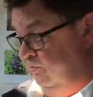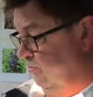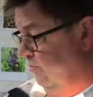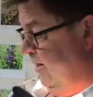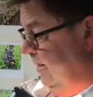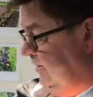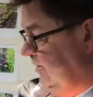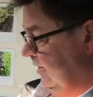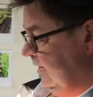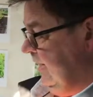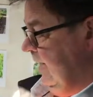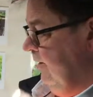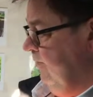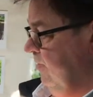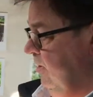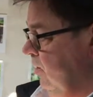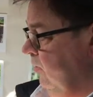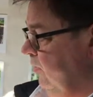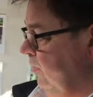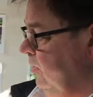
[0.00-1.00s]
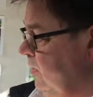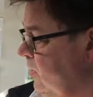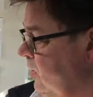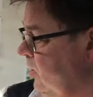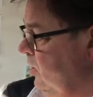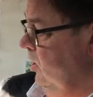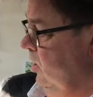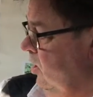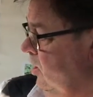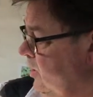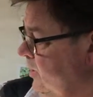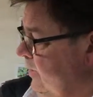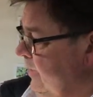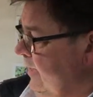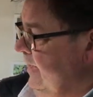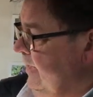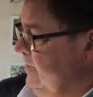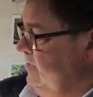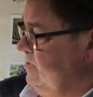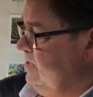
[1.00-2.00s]
remainder carry on.
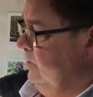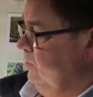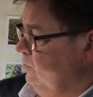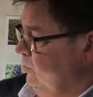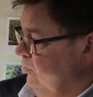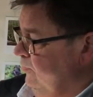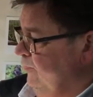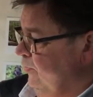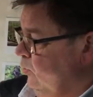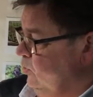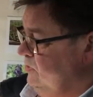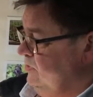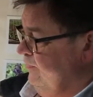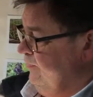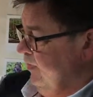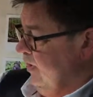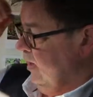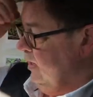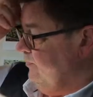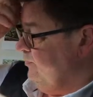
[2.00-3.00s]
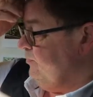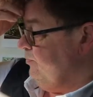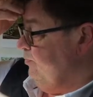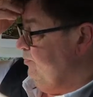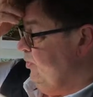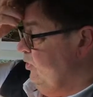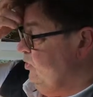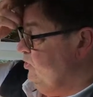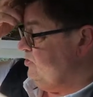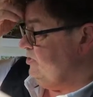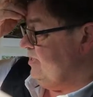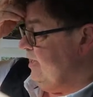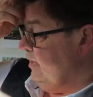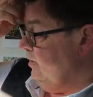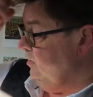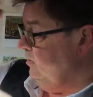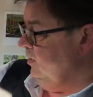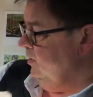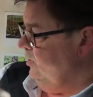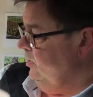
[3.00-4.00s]
Leeks, I'll do 4 to 5 per
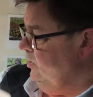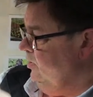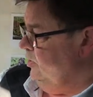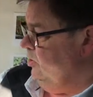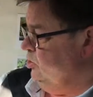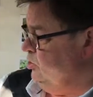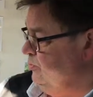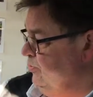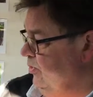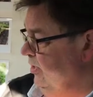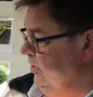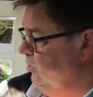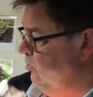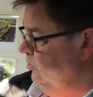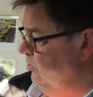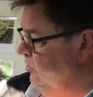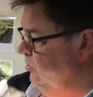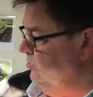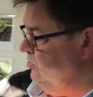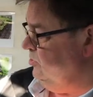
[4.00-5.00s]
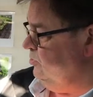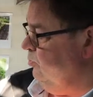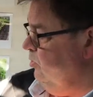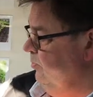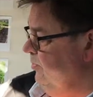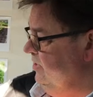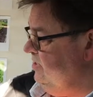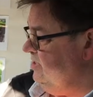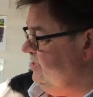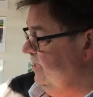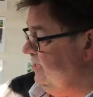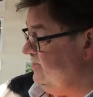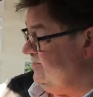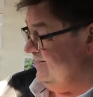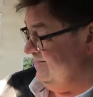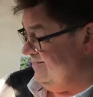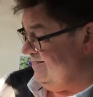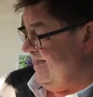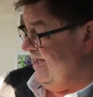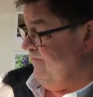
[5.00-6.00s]
cell. Spring onions will be 6 to
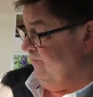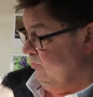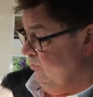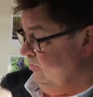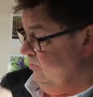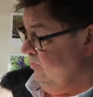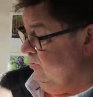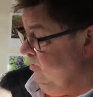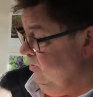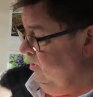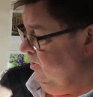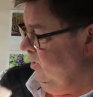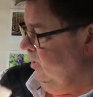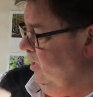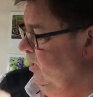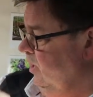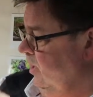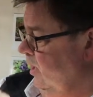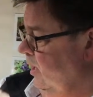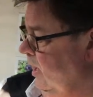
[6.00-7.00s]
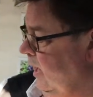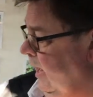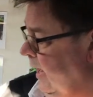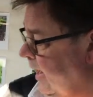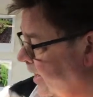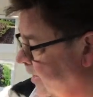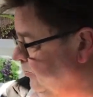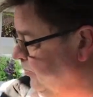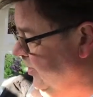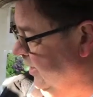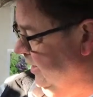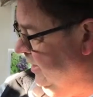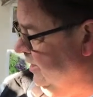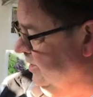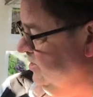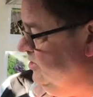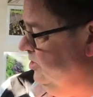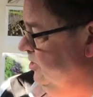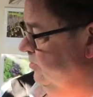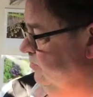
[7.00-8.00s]
7, and
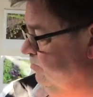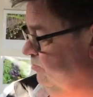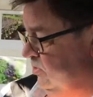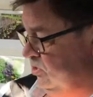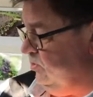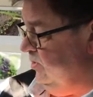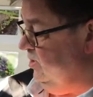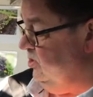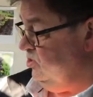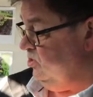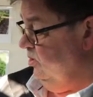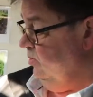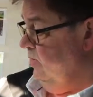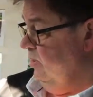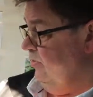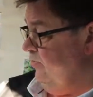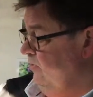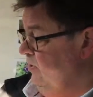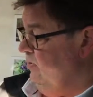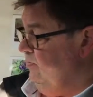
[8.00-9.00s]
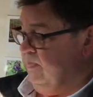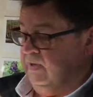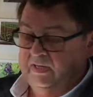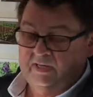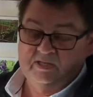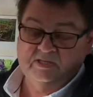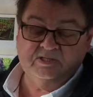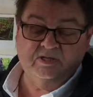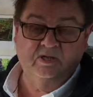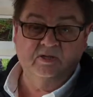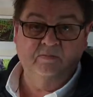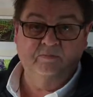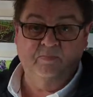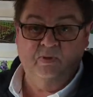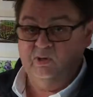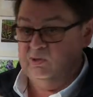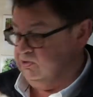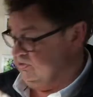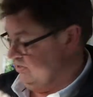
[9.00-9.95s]
peas, between 2 and 3 peas per